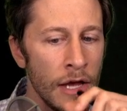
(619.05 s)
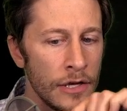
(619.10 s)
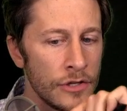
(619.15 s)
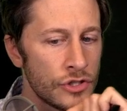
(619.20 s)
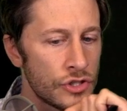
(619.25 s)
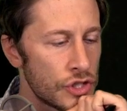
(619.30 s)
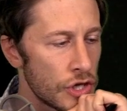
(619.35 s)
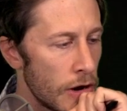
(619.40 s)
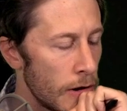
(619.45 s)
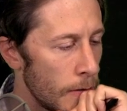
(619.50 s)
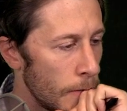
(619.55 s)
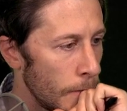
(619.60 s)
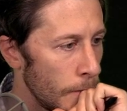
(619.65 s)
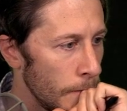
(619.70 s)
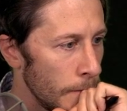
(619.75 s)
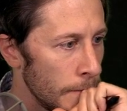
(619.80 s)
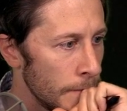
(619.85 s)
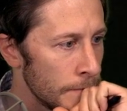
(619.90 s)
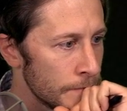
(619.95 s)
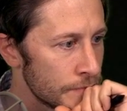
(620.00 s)
So
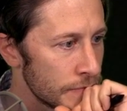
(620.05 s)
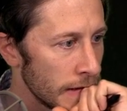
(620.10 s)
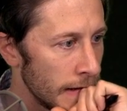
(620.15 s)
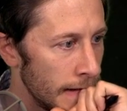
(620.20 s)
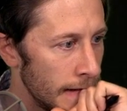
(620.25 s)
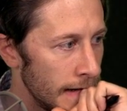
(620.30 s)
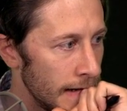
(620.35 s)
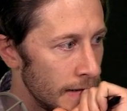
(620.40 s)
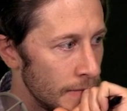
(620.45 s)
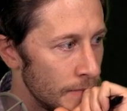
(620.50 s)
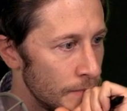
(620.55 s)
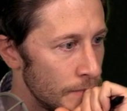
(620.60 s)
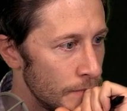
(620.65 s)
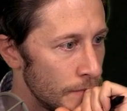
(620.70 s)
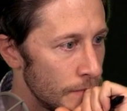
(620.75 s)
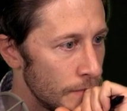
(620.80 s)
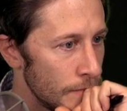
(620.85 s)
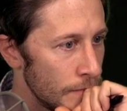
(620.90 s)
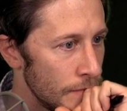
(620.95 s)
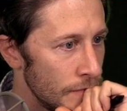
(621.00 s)

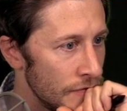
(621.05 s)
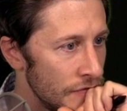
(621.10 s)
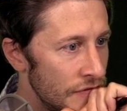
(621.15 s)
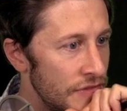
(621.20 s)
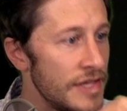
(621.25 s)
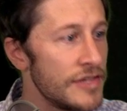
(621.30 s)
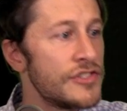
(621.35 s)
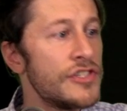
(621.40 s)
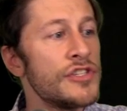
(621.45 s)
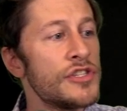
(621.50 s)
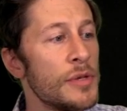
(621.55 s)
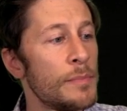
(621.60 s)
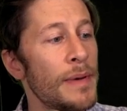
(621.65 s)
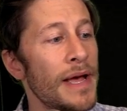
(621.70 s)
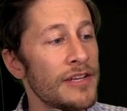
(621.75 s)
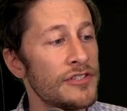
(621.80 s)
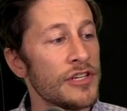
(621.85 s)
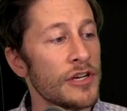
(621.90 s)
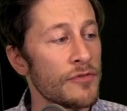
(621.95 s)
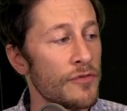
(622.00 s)
this is the
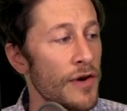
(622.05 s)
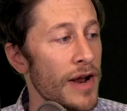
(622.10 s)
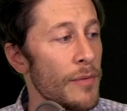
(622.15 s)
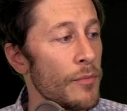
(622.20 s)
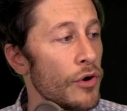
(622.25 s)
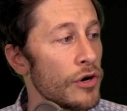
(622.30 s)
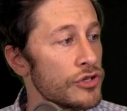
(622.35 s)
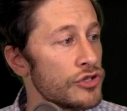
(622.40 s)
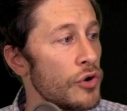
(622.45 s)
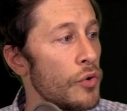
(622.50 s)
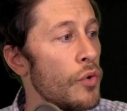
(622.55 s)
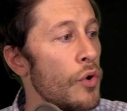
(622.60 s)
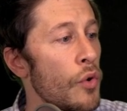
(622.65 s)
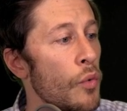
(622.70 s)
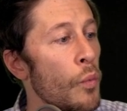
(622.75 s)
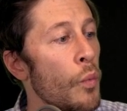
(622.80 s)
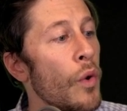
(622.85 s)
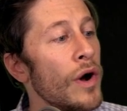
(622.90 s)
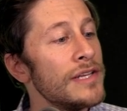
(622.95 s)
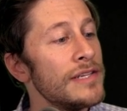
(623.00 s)
basic framework. So
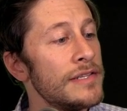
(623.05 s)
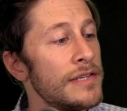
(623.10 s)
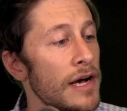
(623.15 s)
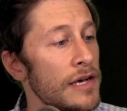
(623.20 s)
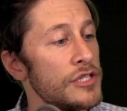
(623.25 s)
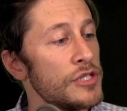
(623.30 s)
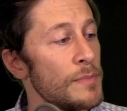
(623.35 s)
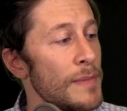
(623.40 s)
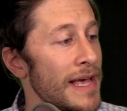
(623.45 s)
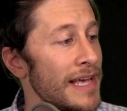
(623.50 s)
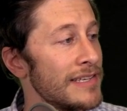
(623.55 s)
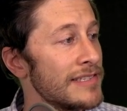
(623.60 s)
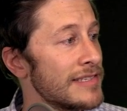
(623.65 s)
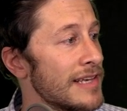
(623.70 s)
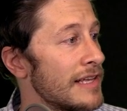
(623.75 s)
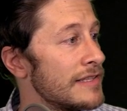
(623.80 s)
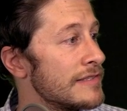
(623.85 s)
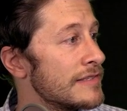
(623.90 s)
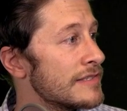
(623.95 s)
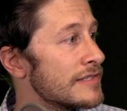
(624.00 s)
what does make
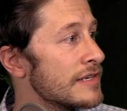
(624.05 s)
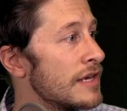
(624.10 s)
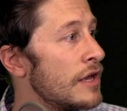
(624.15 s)
sense?